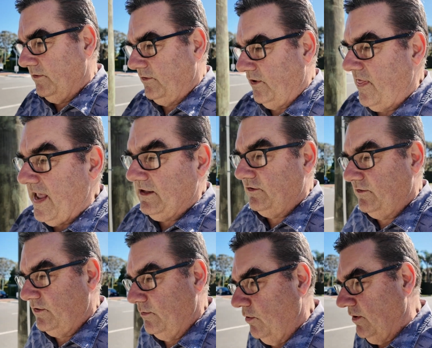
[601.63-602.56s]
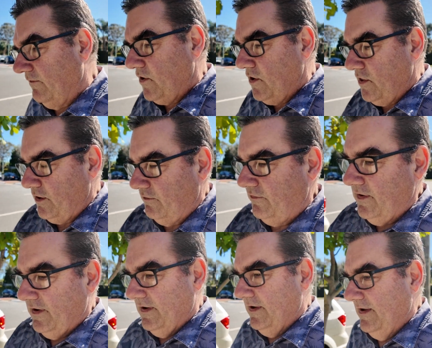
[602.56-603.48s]
So thanks to all of you that have
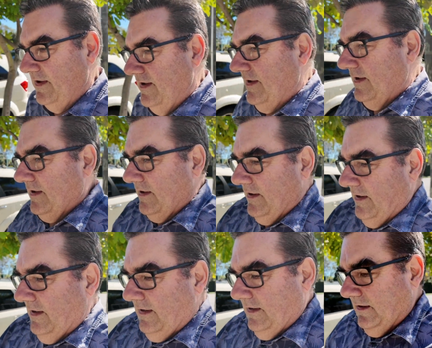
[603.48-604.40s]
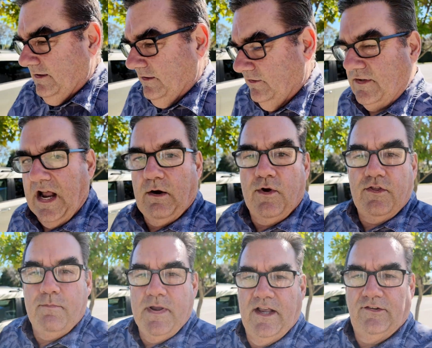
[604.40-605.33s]
stuck
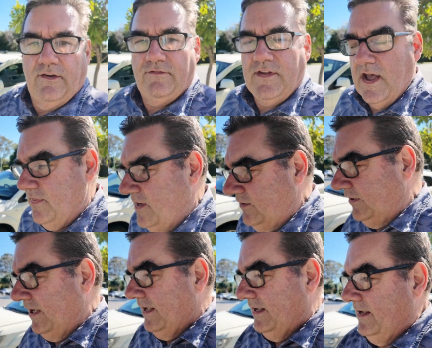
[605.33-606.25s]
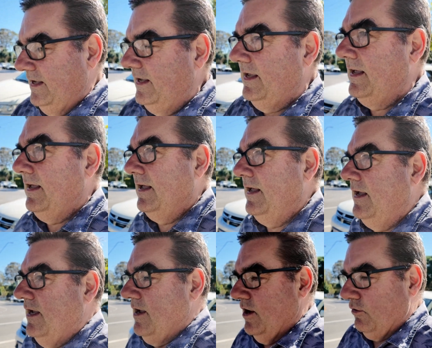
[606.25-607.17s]
with me as I've done this.
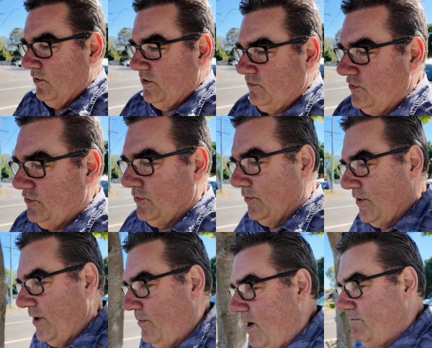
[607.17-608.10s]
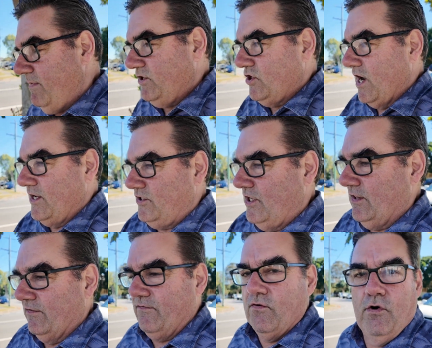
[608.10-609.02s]
rest assured I won't be changing
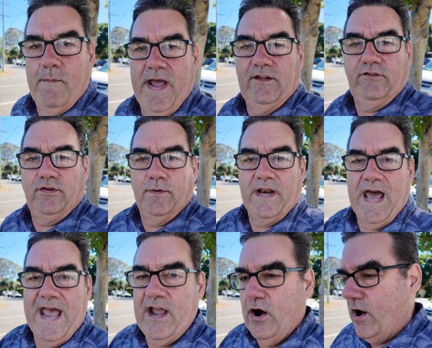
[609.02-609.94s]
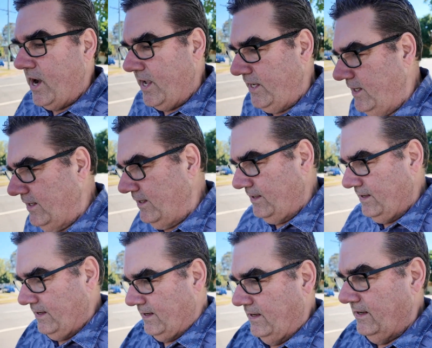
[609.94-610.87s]
the format to an AI
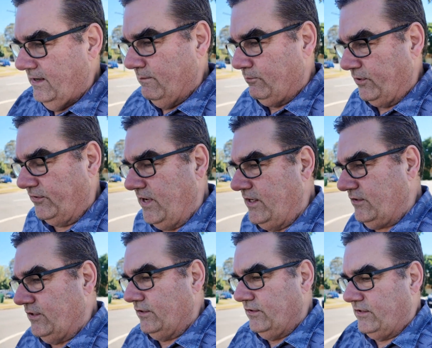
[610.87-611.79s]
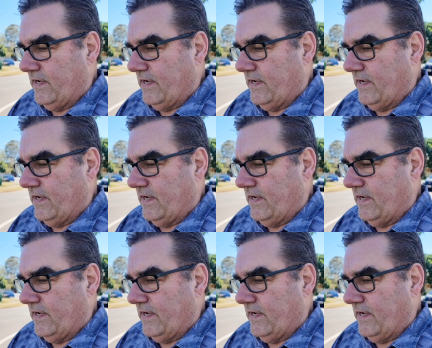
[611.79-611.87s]
presented